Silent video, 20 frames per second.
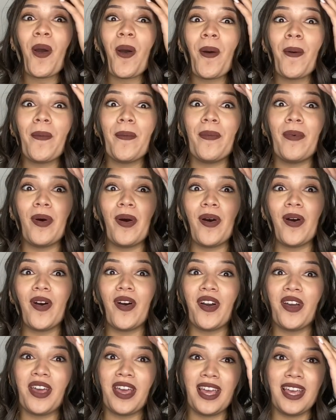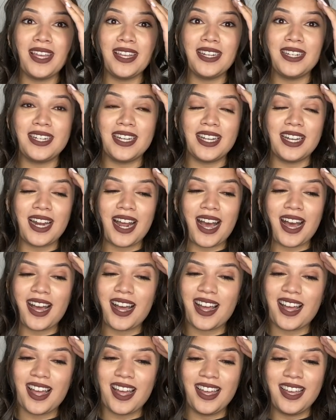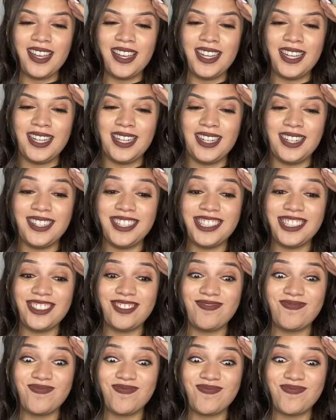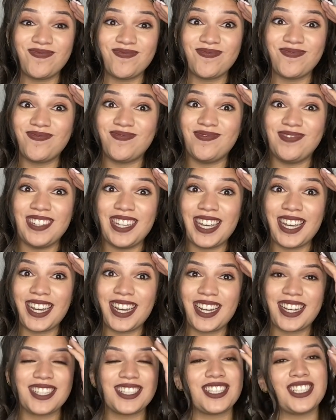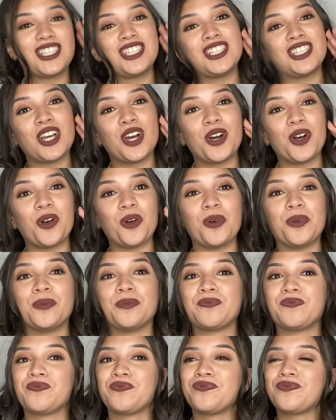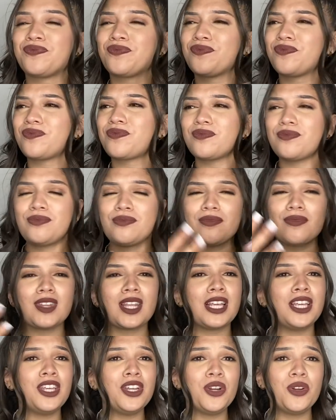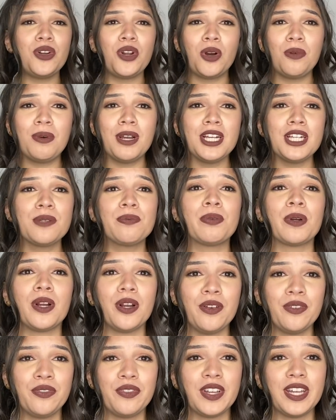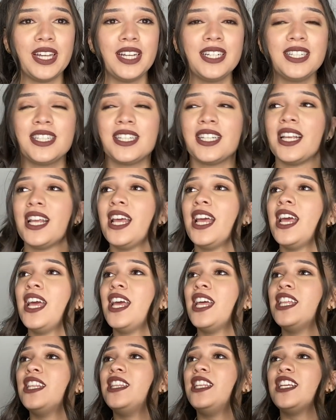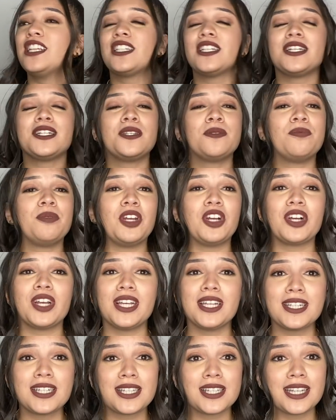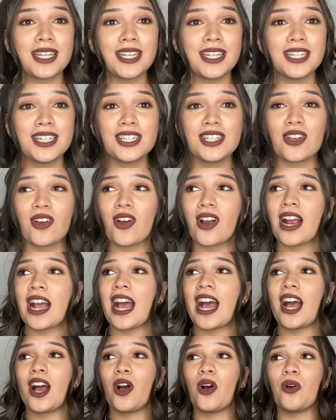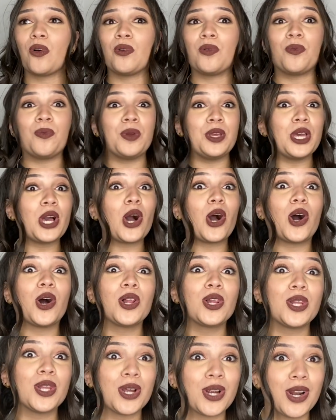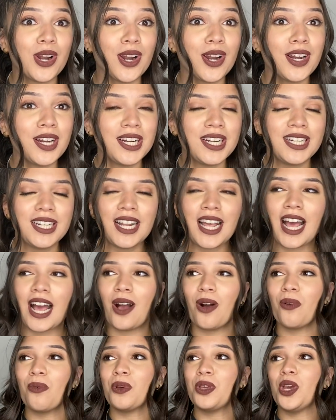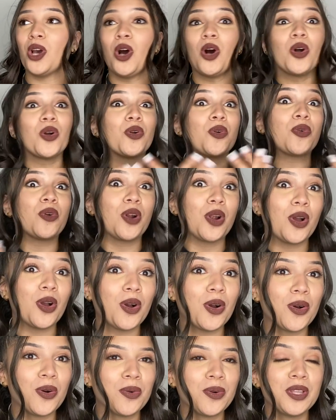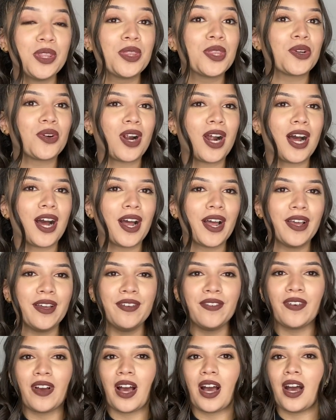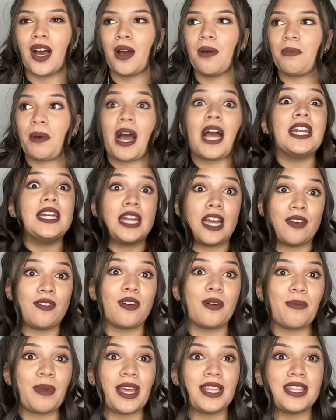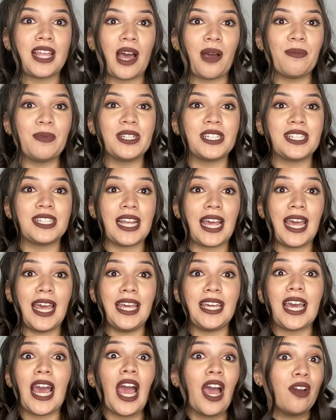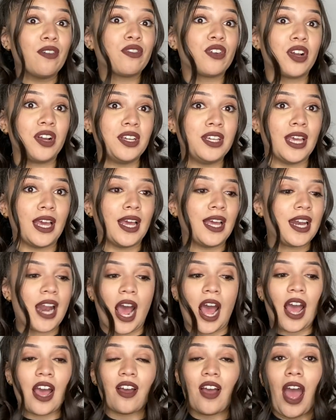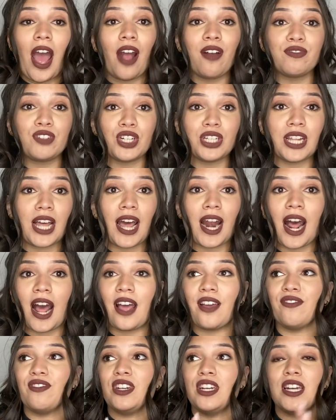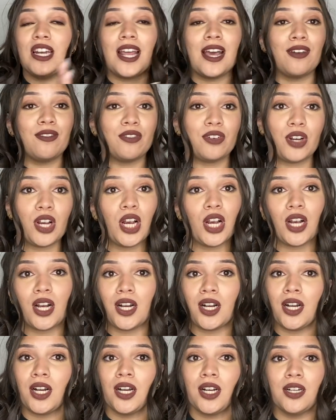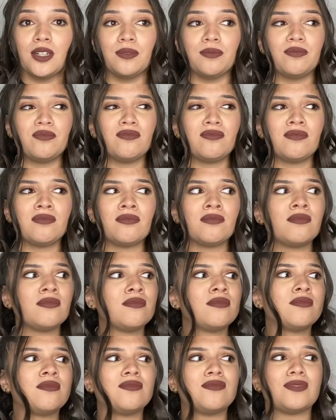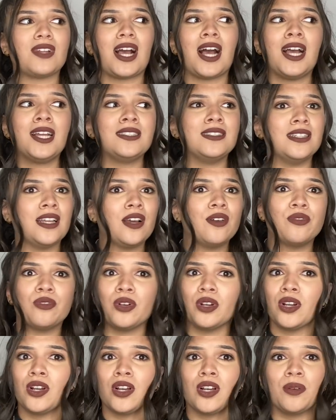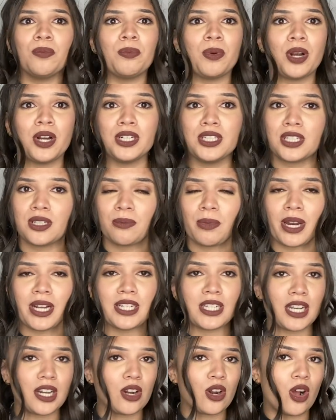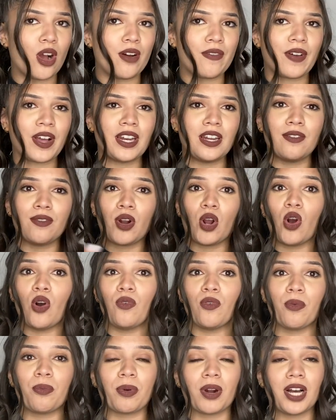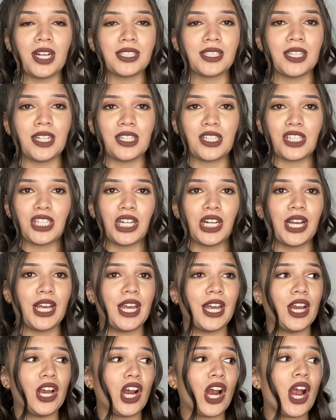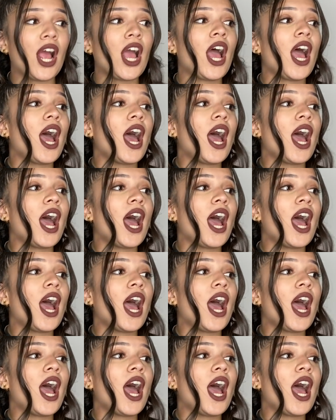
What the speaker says: Boy, did I, yeah. So, you know, nobody's perfect. These experiences are how we all learn, how we all grow and thrive. I never made that mistake ever again. After that, I never burned somebody's hair off. I never overprocessed their hair.